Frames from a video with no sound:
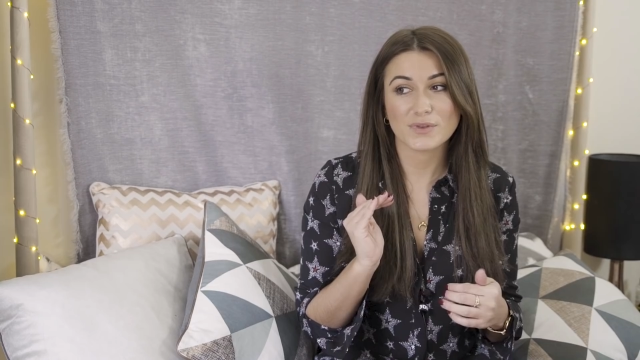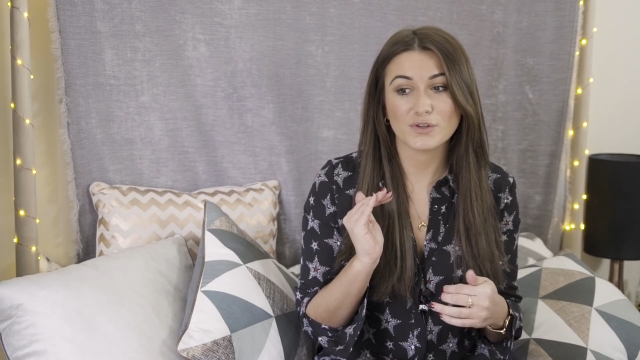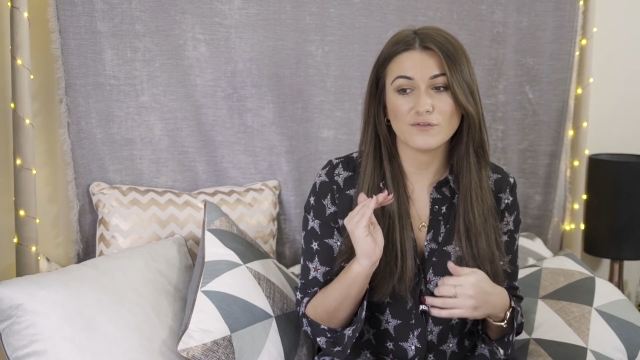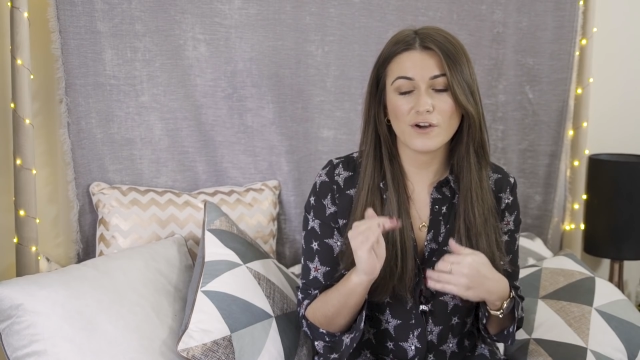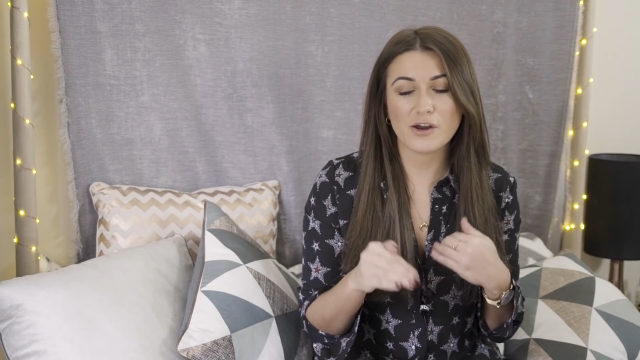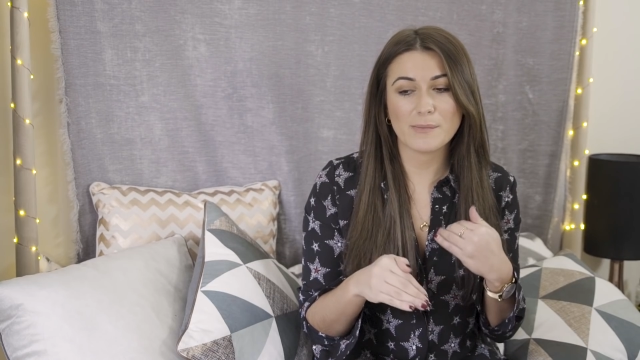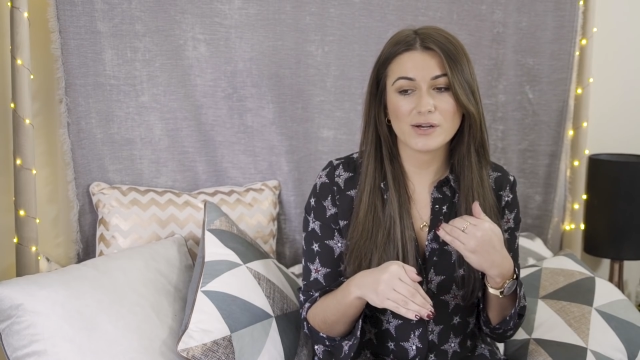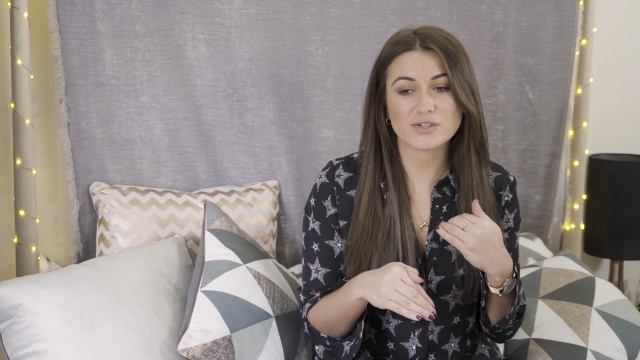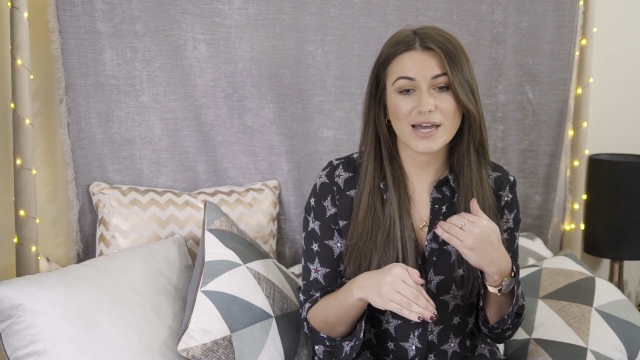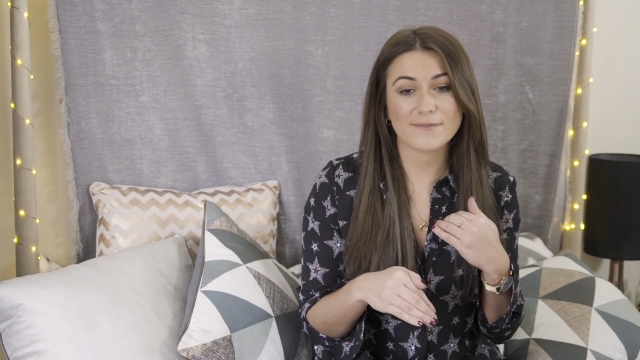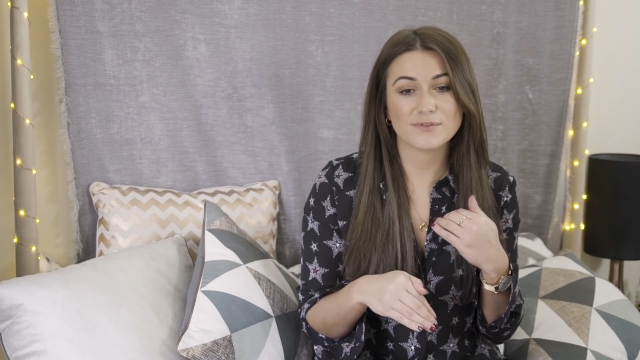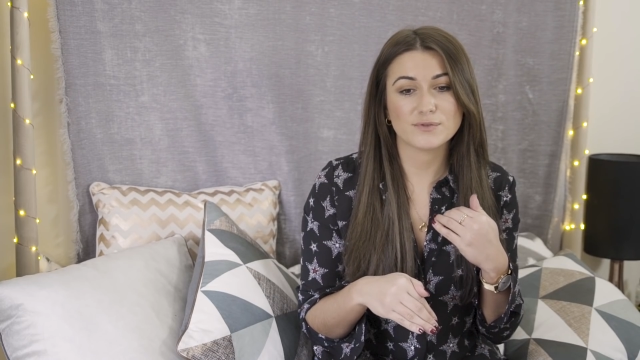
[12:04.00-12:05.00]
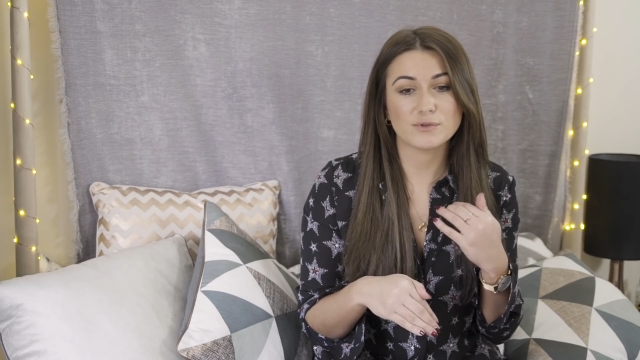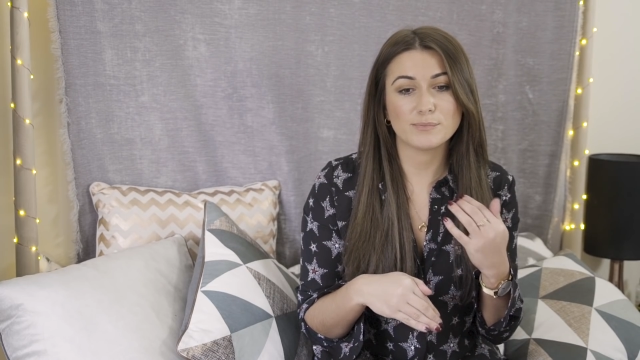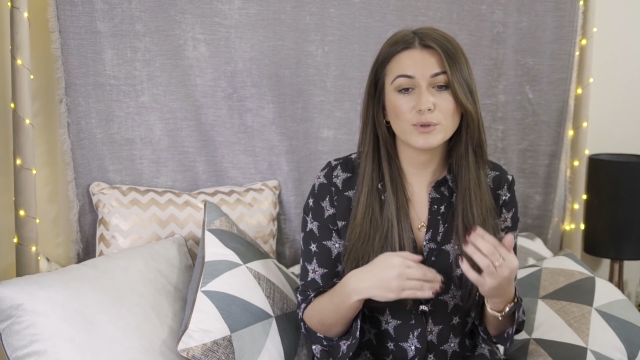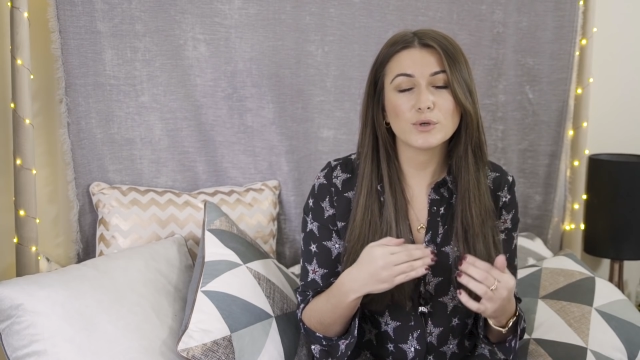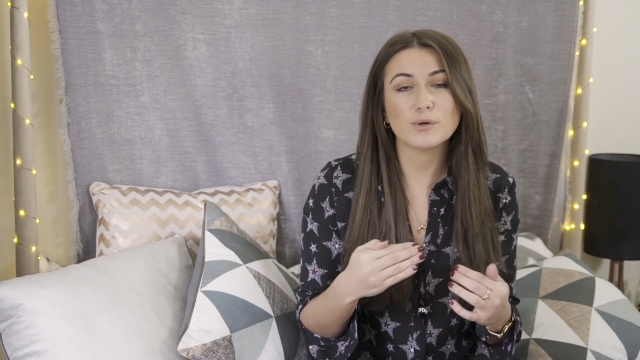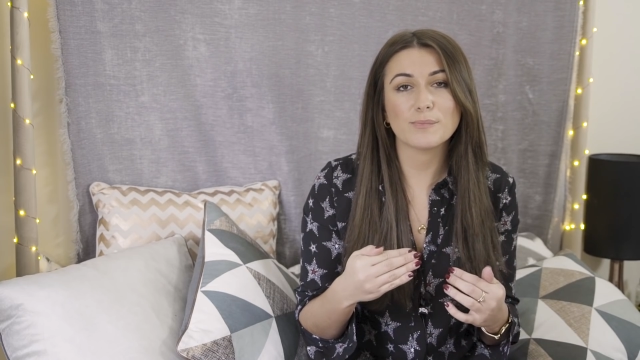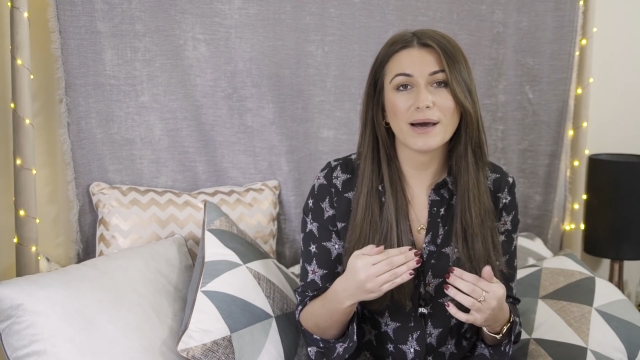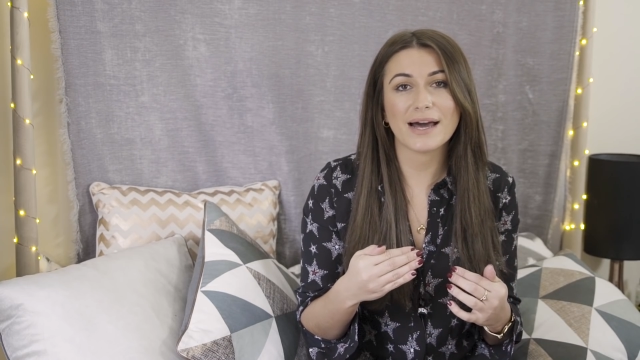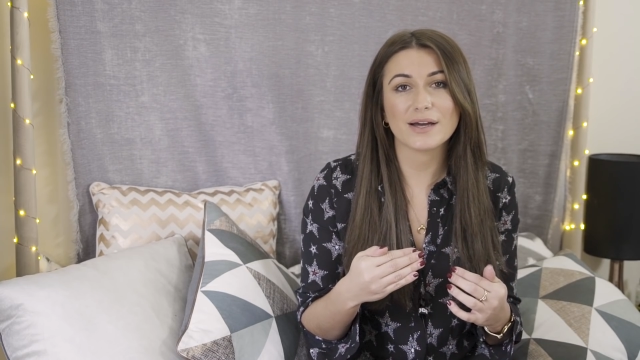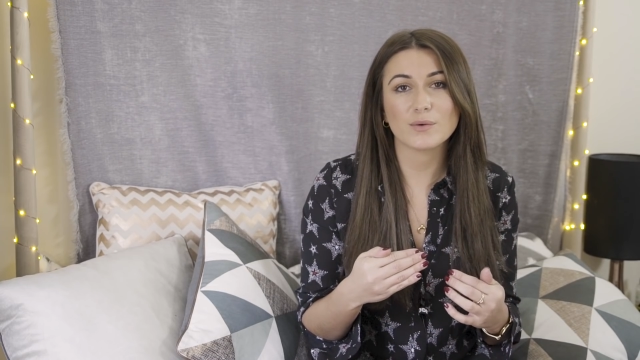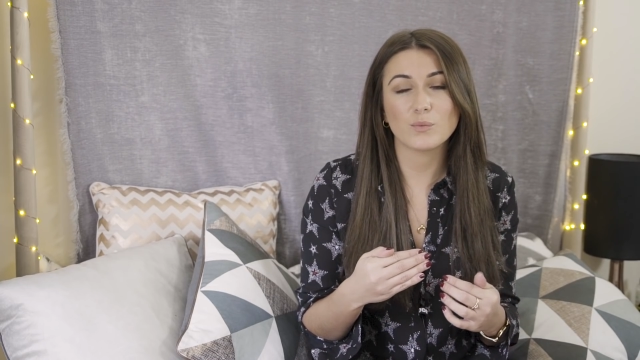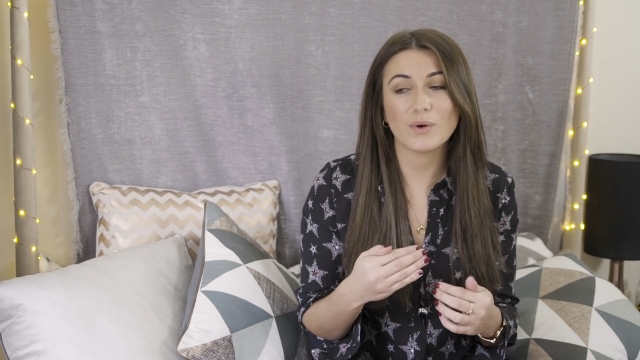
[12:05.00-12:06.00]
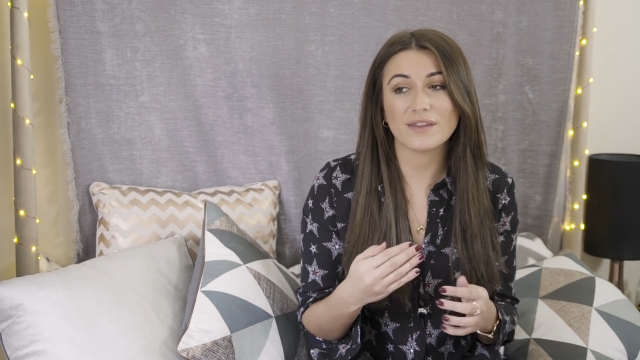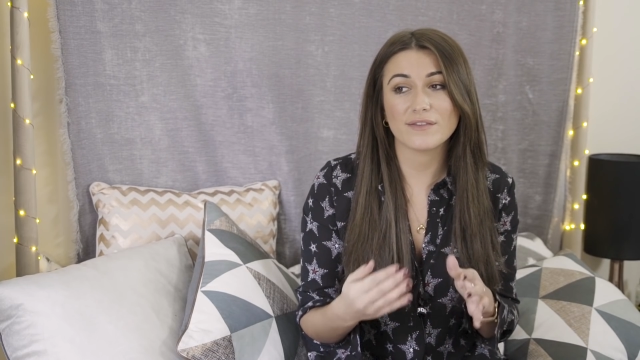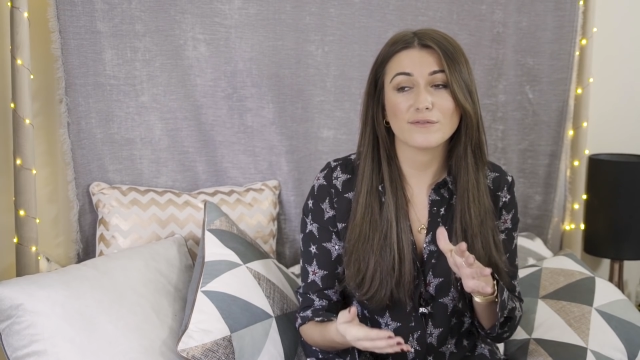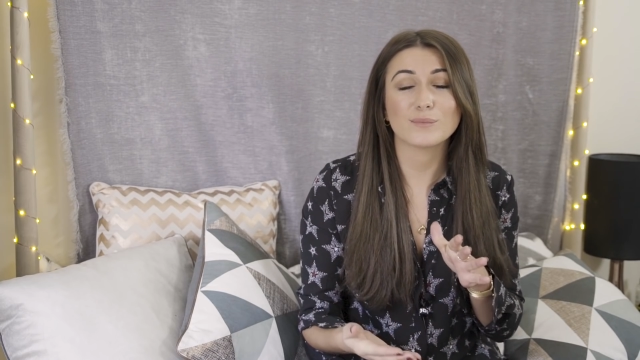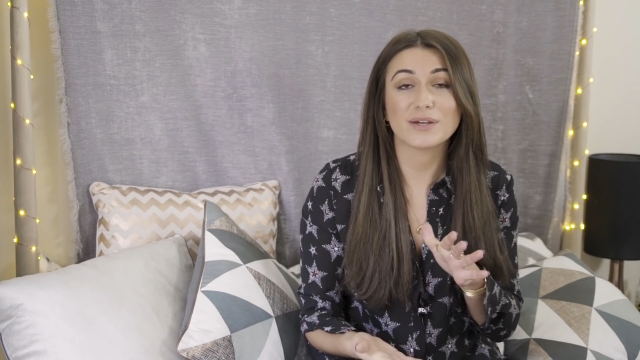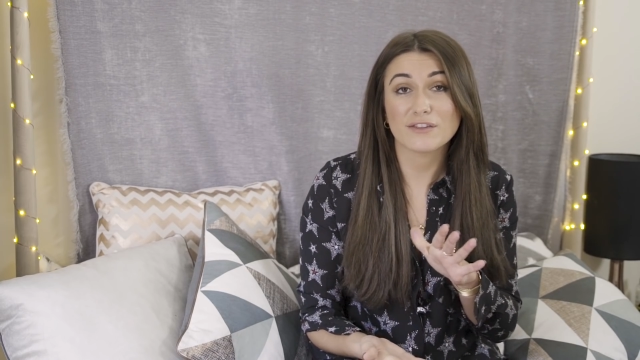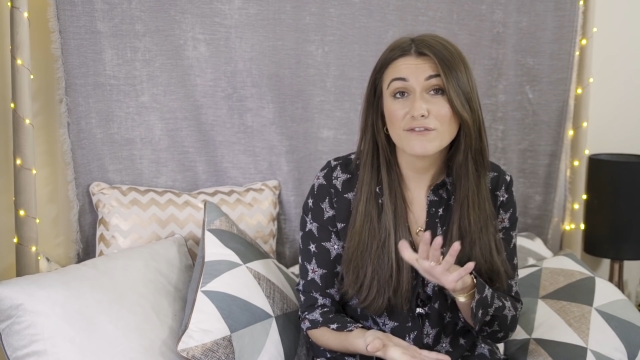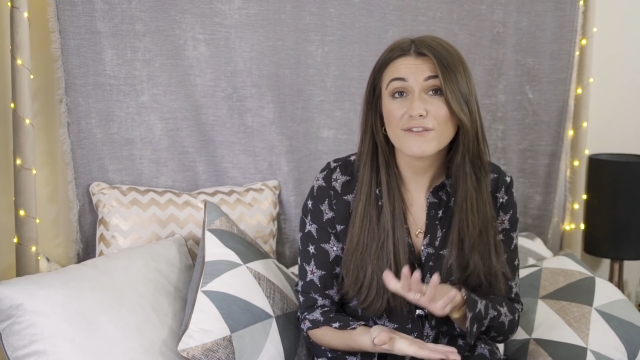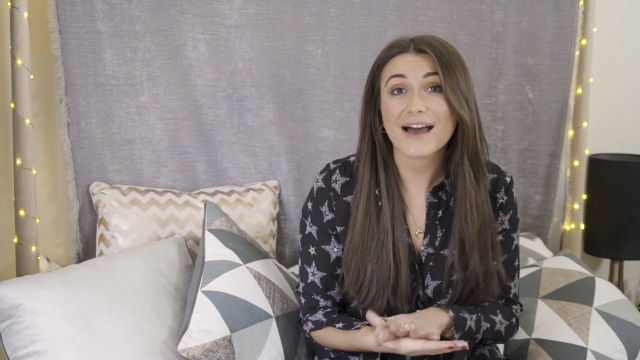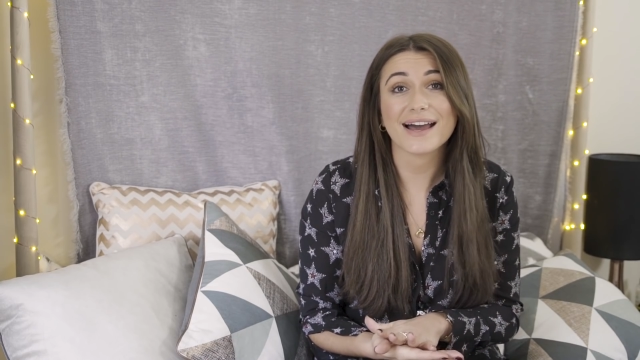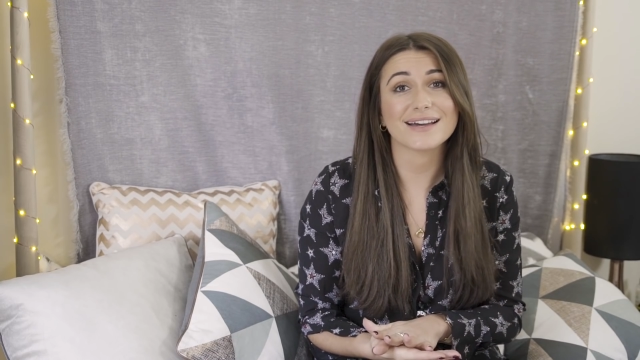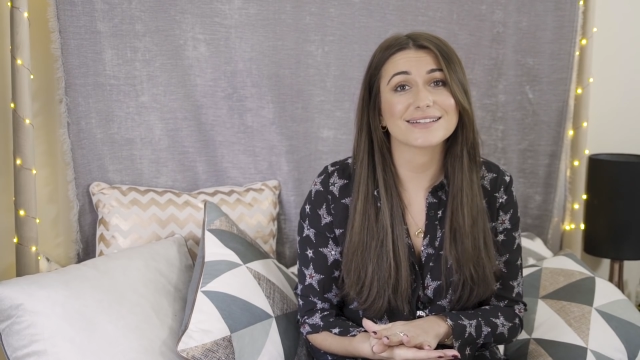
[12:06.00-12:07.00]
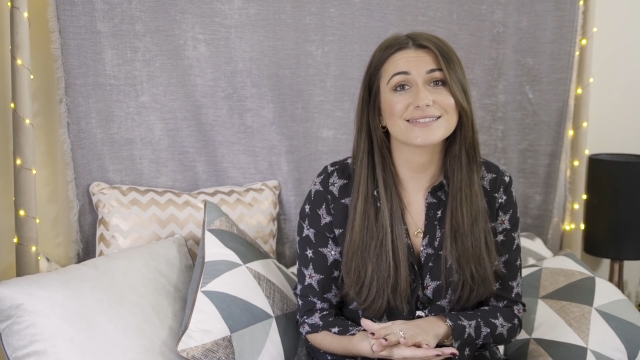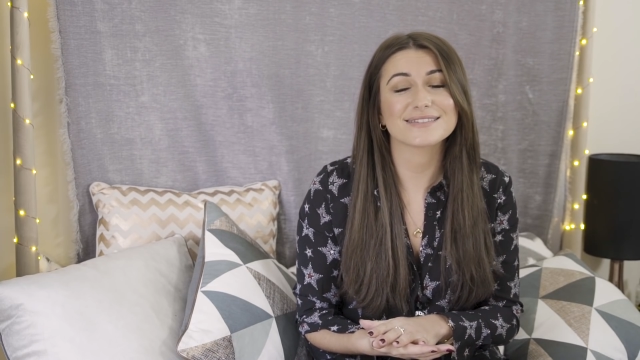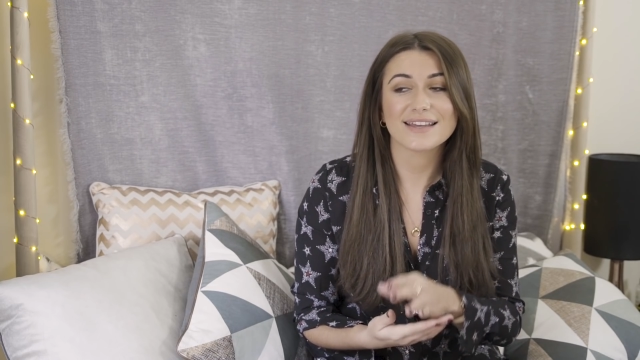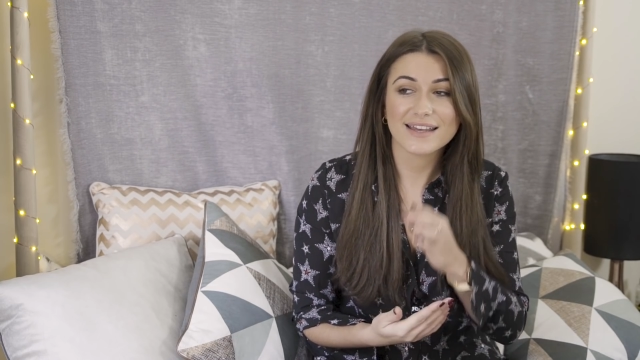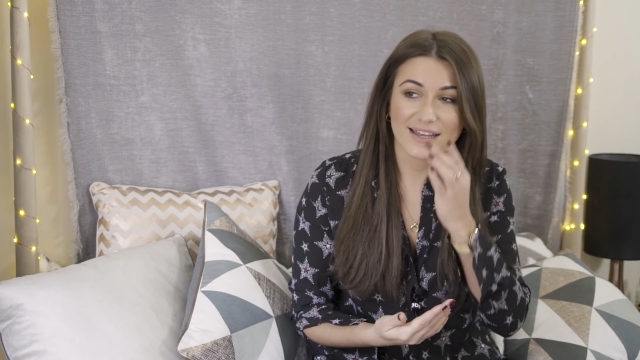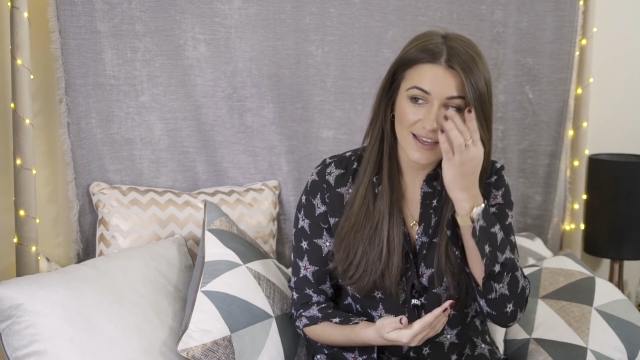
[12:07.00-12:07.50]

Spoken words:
you very much have to report back with facts.